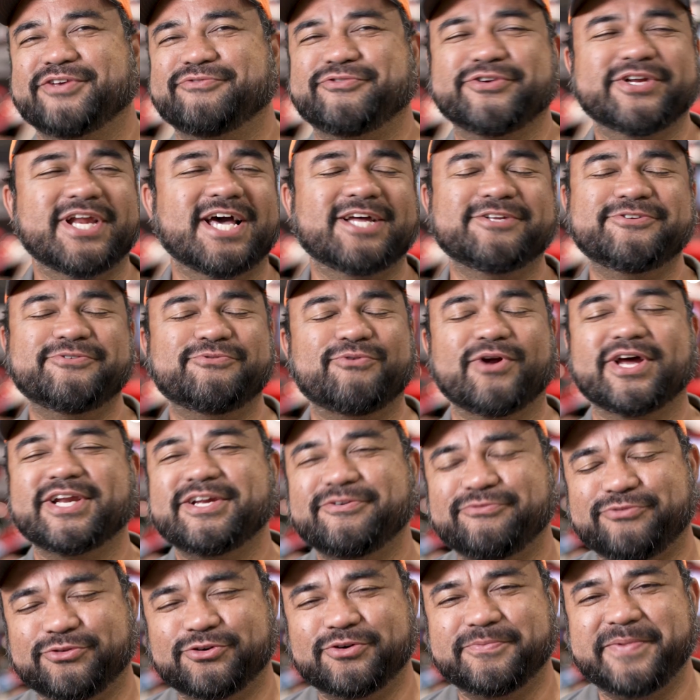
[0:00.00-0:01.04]
if you're not
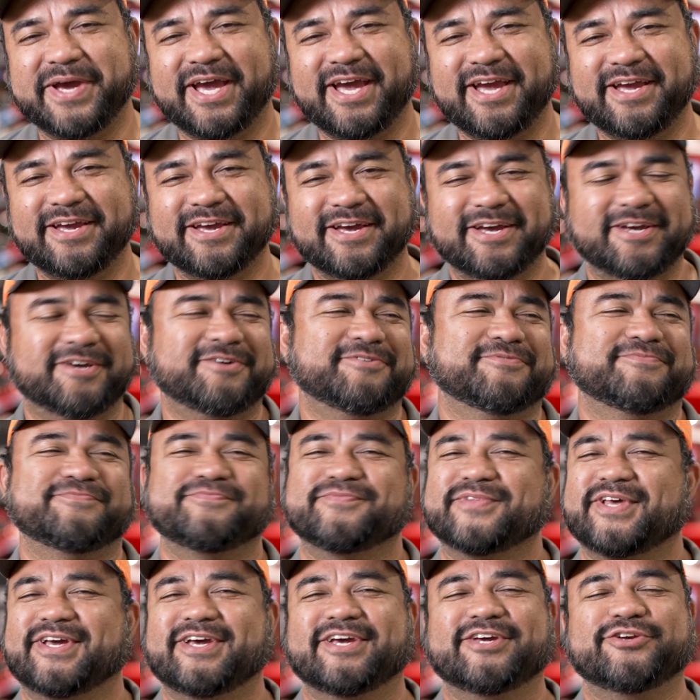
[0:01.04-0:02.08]
running Fullbay,
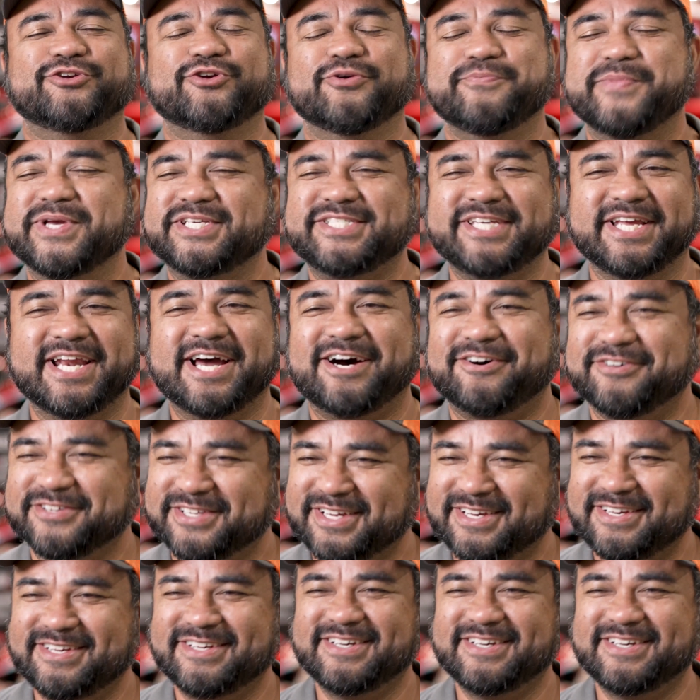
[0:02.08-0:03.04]
you're missing out.